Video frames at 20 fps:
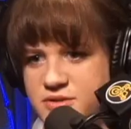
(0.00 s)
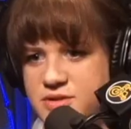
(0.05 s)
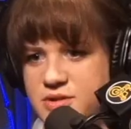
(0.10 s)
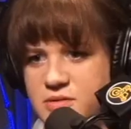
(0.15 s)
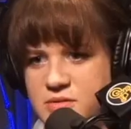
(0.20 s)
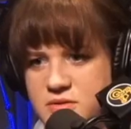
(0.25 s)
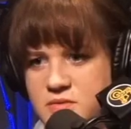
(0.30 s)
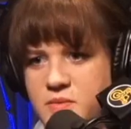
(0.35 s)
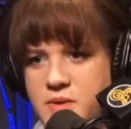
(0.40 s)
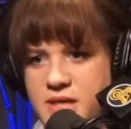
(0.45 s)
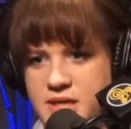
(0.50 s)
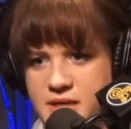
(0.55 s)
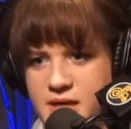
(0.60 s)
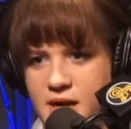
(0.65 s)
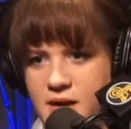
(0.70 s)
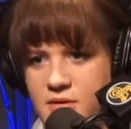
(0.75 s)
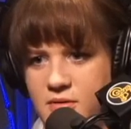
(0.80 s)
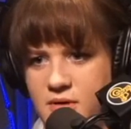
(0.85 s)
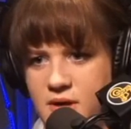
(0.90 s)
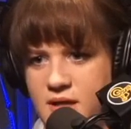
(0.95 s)
shows a week
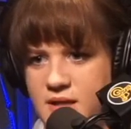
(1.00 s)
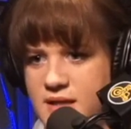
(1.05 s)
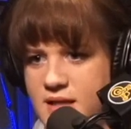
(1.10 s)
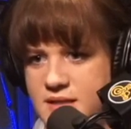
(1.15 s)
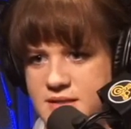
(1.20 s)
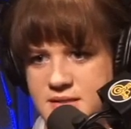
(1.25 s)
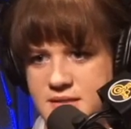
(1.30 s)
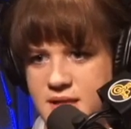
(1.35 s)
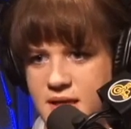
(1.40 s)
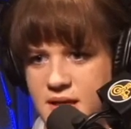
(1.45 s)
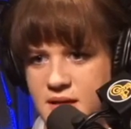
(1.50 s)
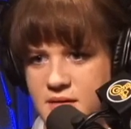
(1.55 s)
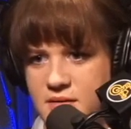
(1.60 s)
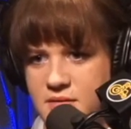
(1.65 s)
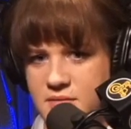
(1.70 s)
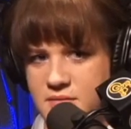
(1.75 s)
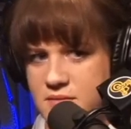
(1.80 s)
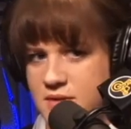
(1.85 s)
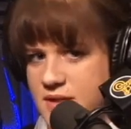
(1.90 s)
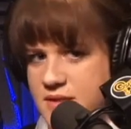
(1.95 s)
now, and
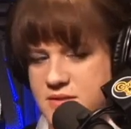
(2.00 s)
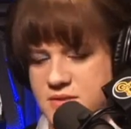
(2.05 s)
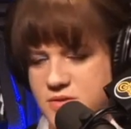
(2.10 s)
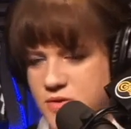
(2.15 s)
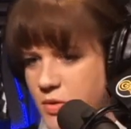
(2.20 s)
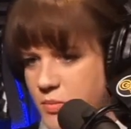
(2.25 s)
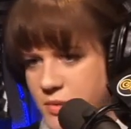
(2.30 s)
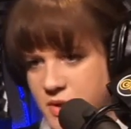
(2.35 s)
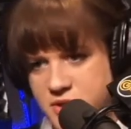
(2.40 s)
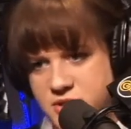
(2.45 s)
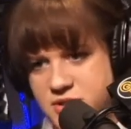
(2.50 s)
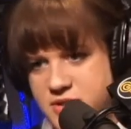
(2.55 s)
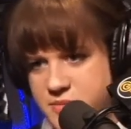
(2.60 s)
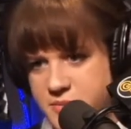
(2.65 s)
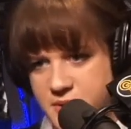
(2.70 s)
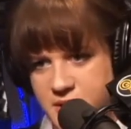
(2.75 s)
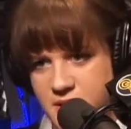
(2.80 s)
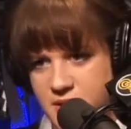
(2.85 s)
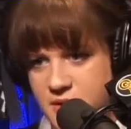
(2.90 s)
that's so much to me.